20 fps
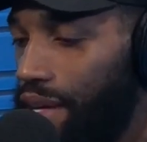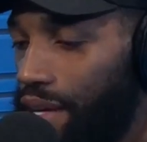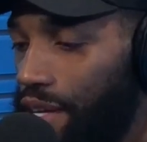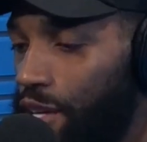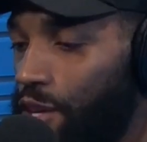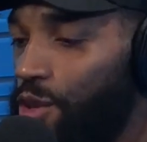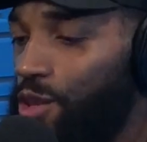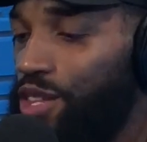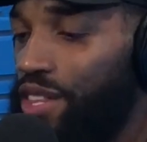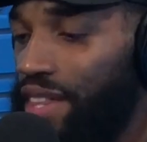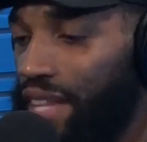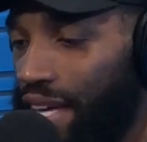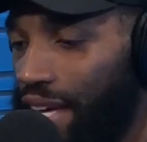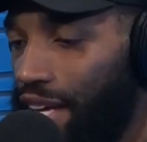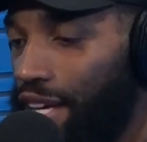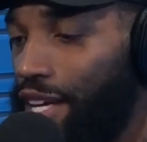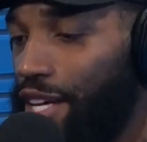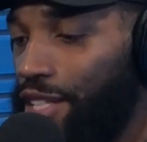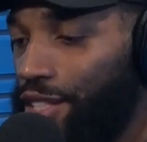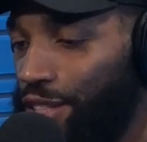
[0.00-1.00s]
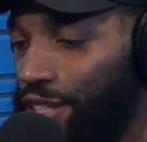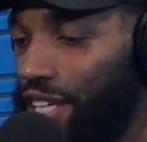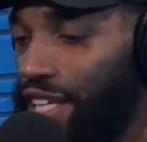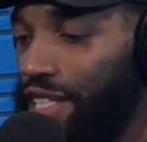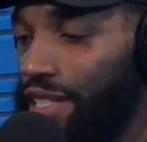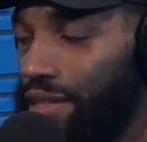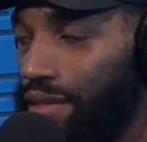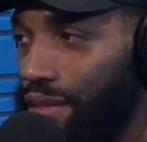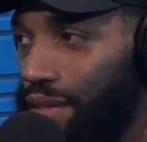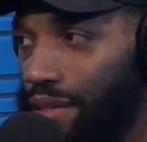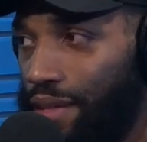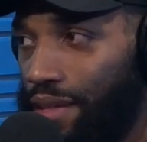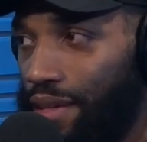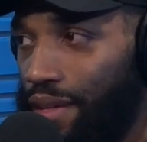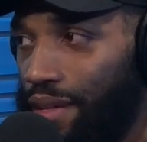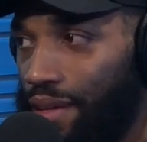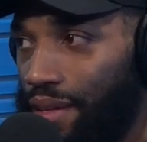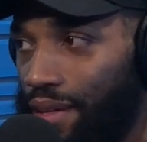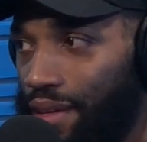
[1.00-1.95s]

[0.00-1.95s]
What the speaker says: But your pops is real.